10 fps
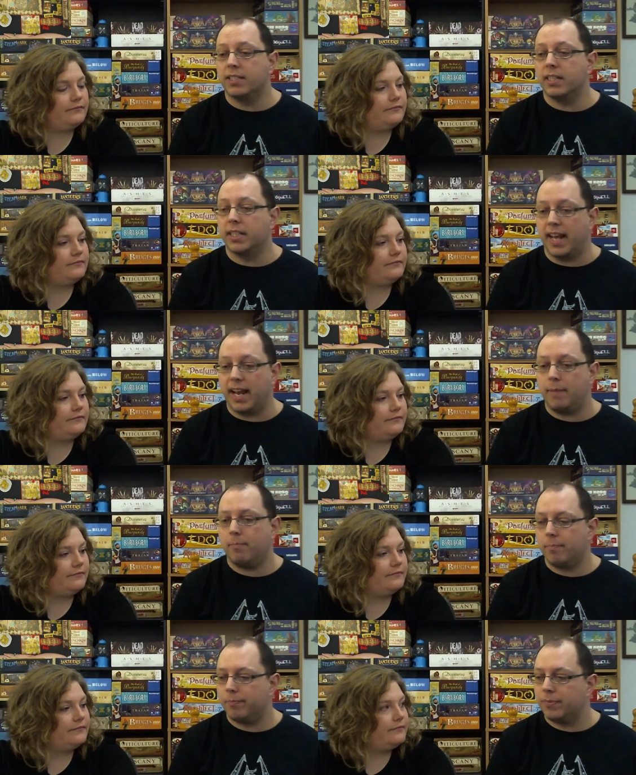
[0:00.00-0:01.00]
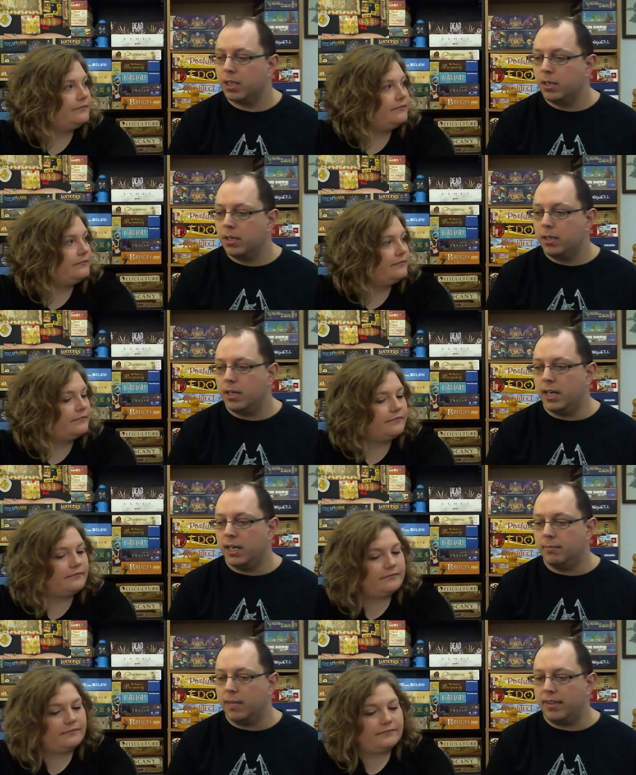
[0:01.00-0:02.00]
Speaker 1: to the game.
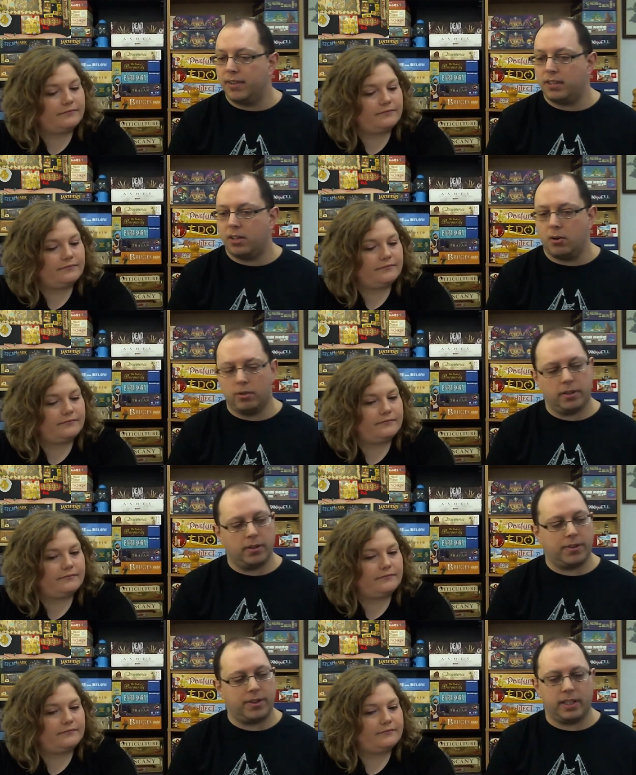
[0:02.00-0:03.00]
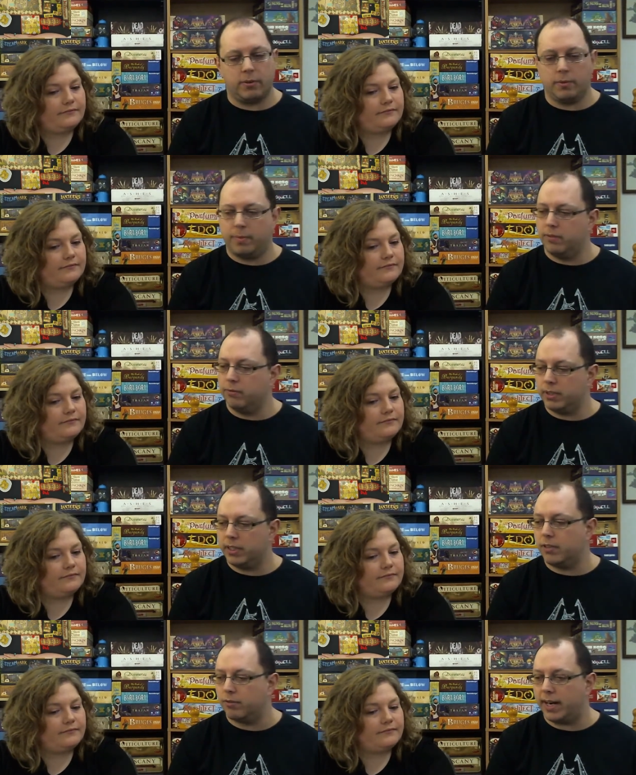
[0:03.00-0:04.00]
Um, I think the only other thing that would be
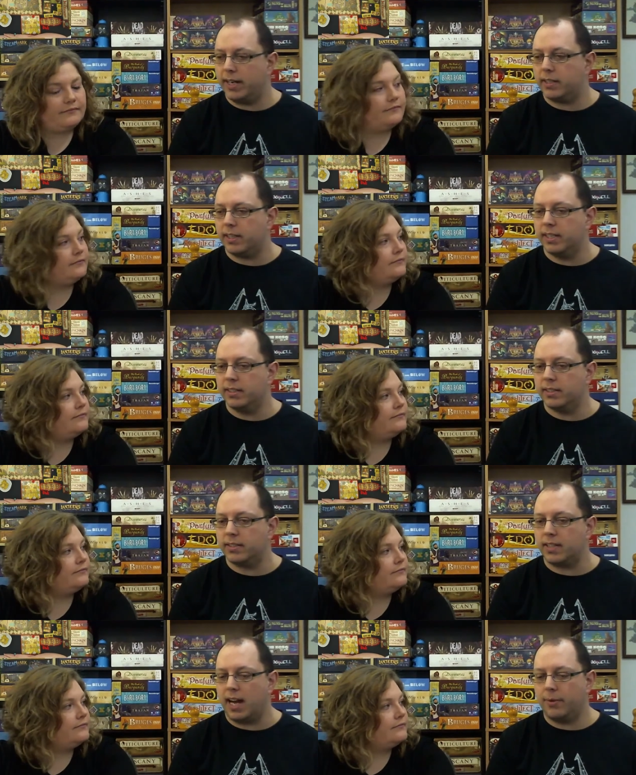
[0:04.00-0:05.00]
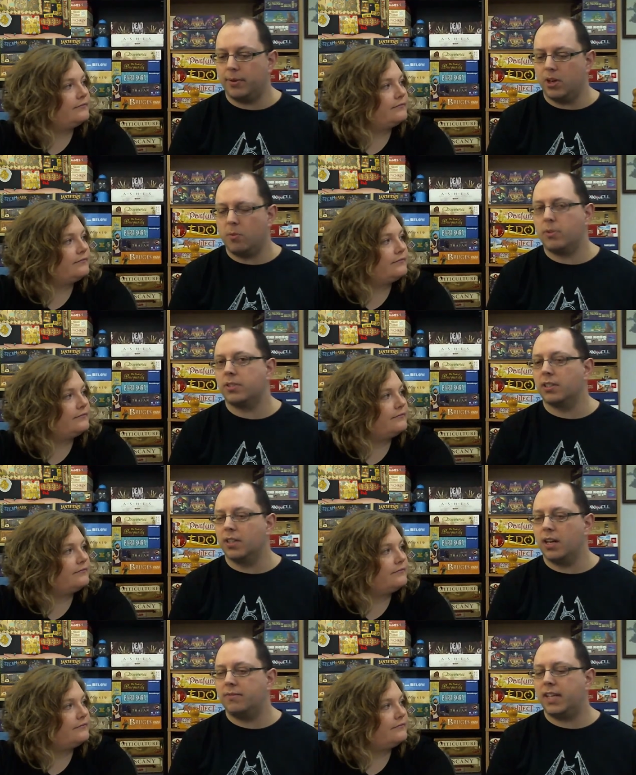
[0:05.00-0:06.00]
really great is I would almost
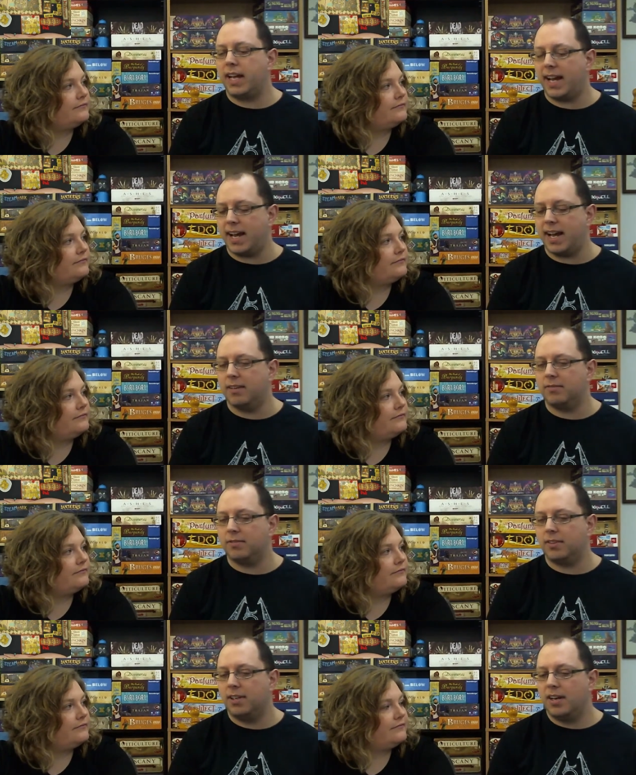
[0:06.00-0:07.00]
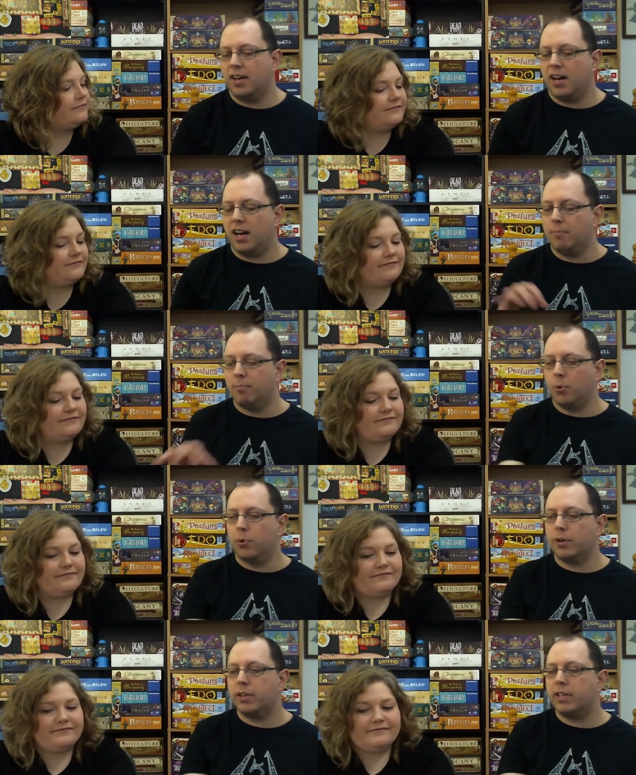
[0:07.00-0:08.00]
love to have a
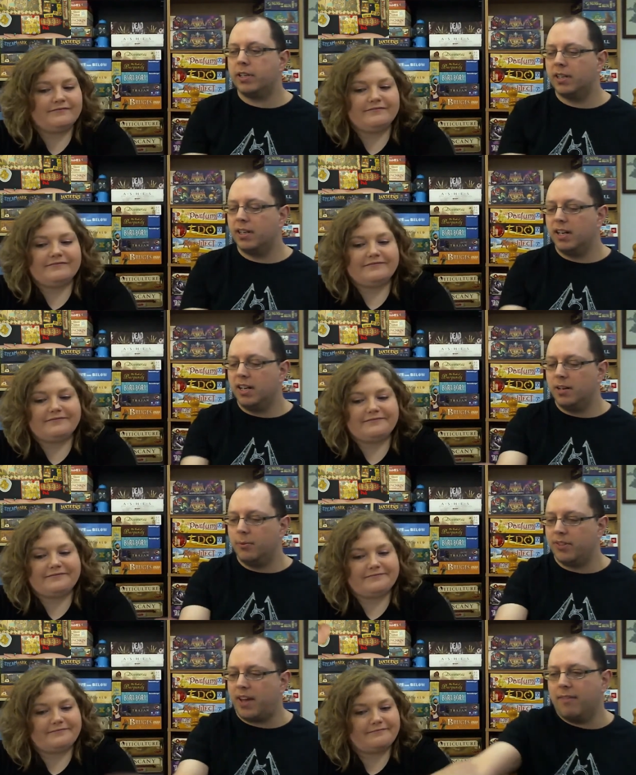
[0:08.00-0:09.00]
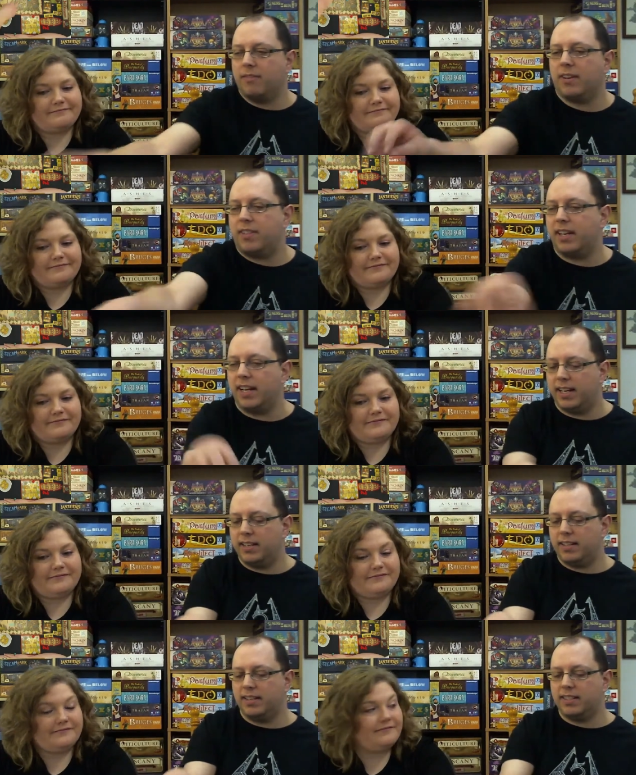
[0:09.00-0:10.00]
board with everything in
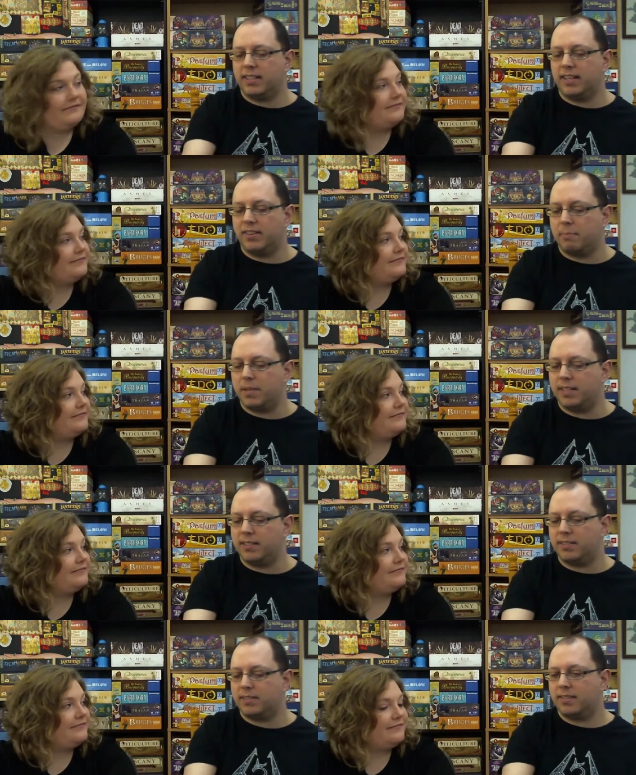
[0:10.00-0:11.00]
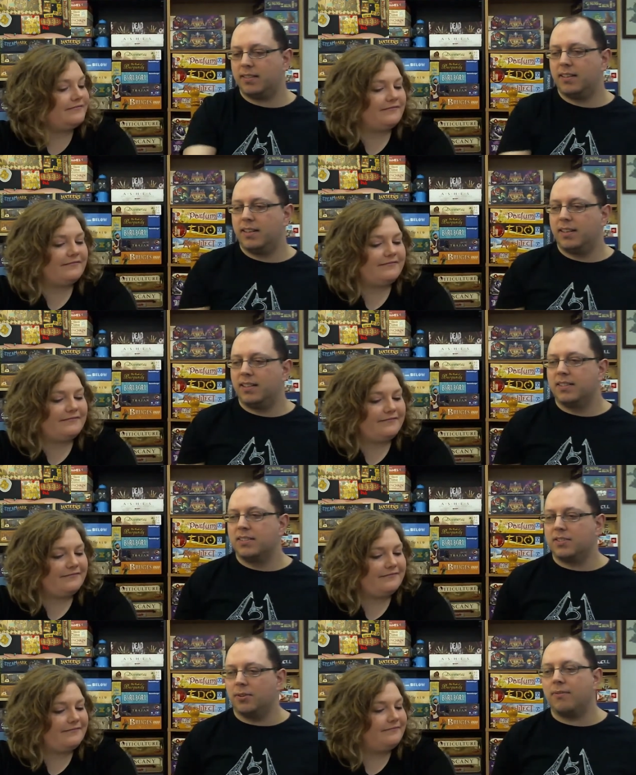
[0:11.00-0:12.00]
it instead of the pieces.
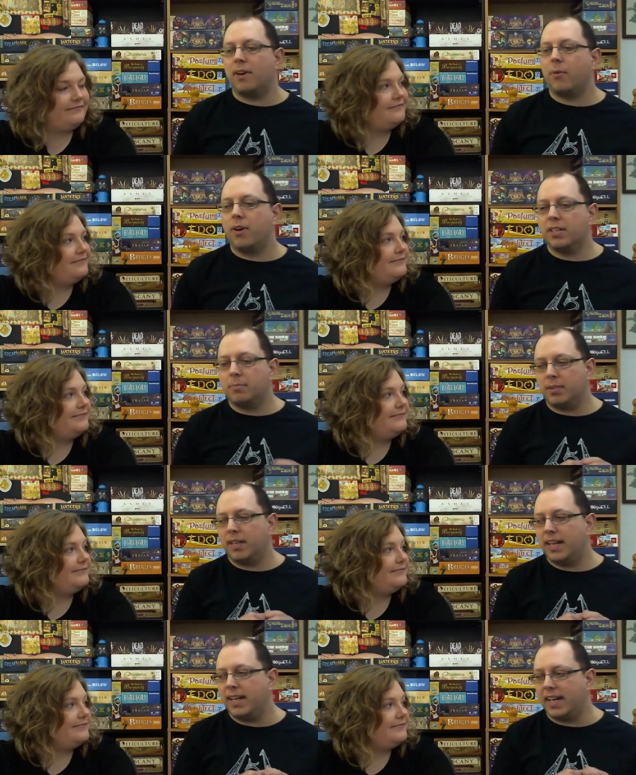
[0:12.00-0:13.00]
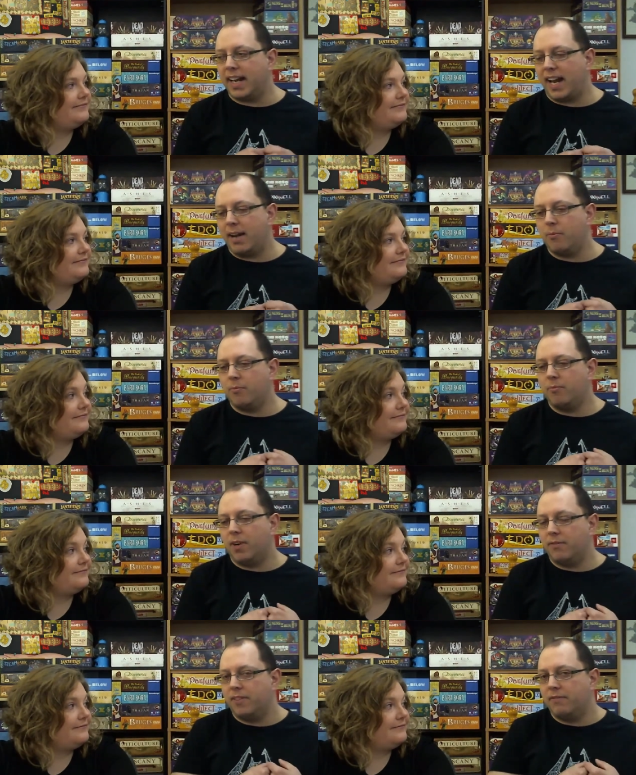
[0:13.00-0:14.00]
So if I wanted to play a game
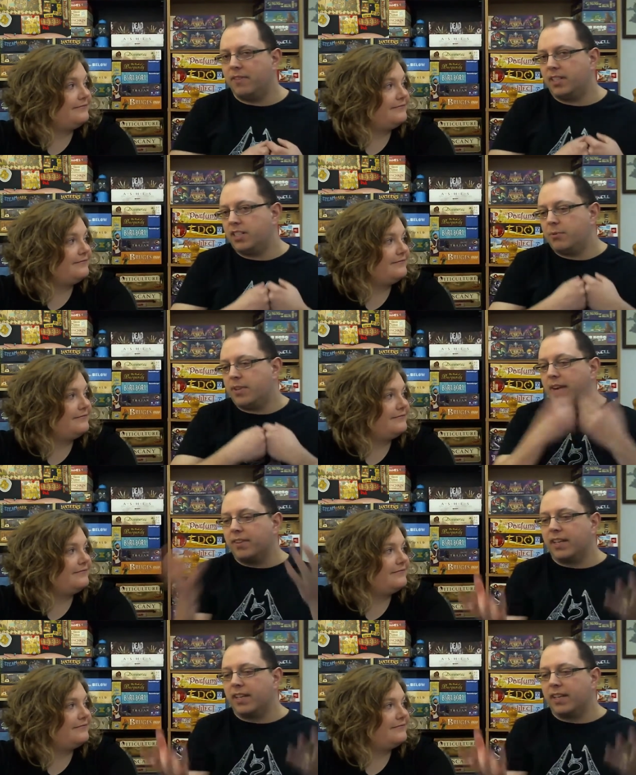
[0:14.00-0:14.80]
of the village with everything